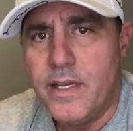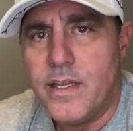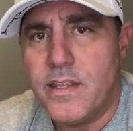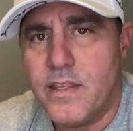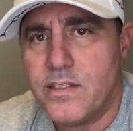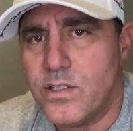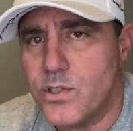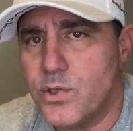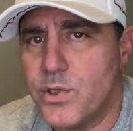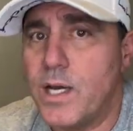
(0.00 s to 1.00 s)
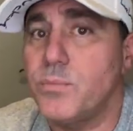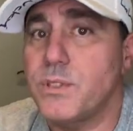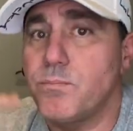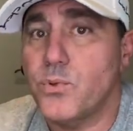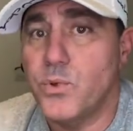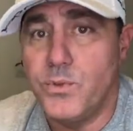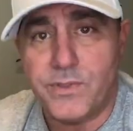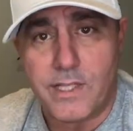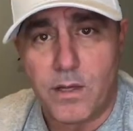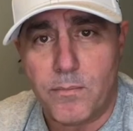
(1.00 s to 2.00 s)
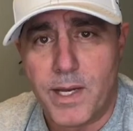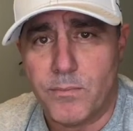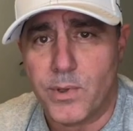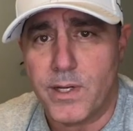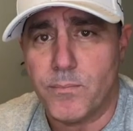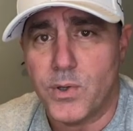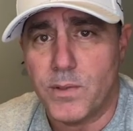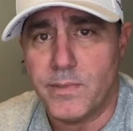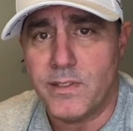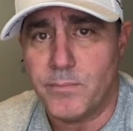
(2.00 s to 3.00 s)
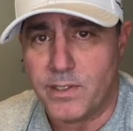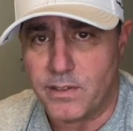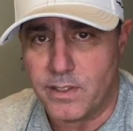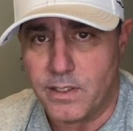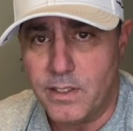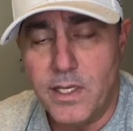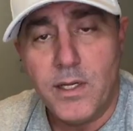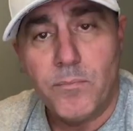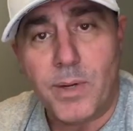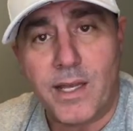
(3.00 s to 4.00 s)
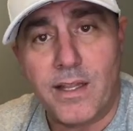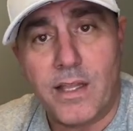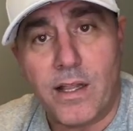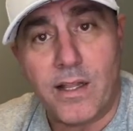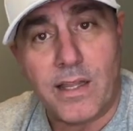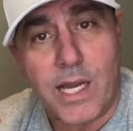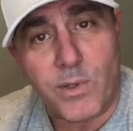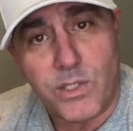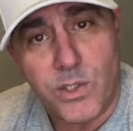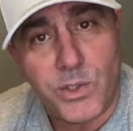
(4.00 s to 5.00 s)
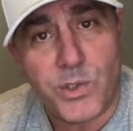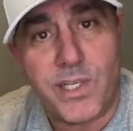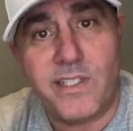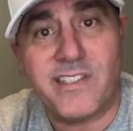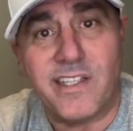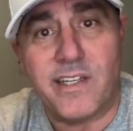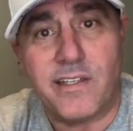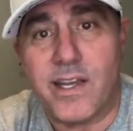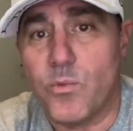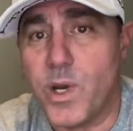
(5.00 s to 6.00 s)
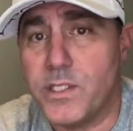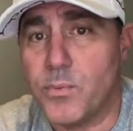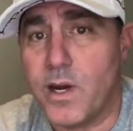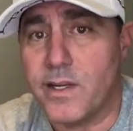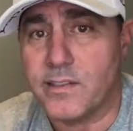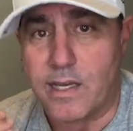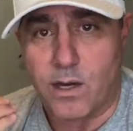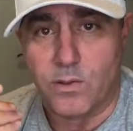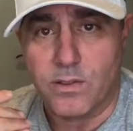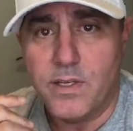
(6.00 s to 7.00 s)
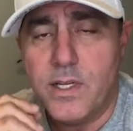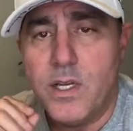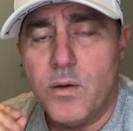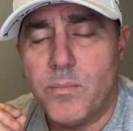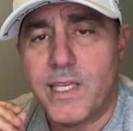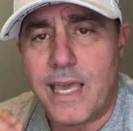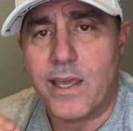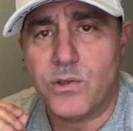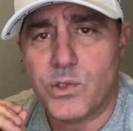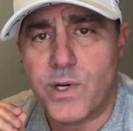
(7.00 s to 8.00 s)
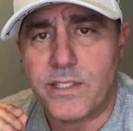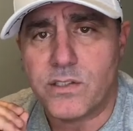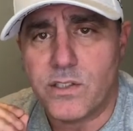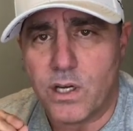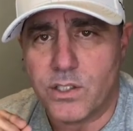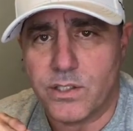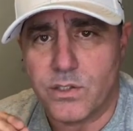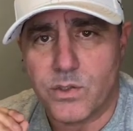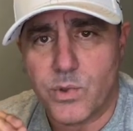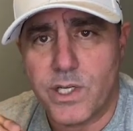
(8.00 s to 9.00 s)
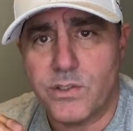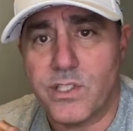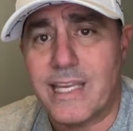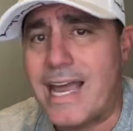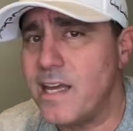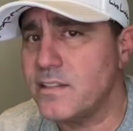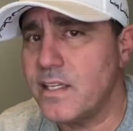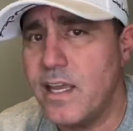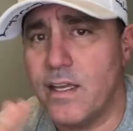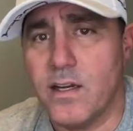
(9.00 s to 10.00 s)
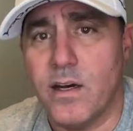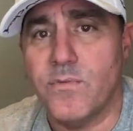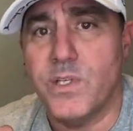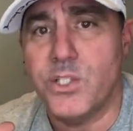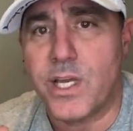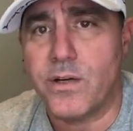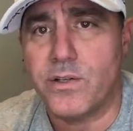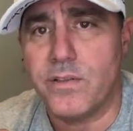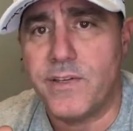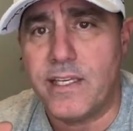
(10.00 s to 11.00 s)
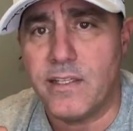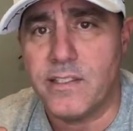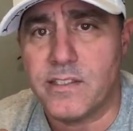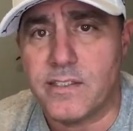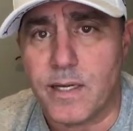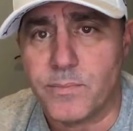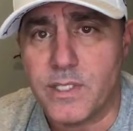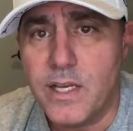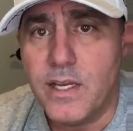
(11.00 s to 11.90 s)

This in turn helps improve cell membrane permeability by al allowing nutrients in and waste products out. Mechanotransduction triggers a cascade of regenerative healing steps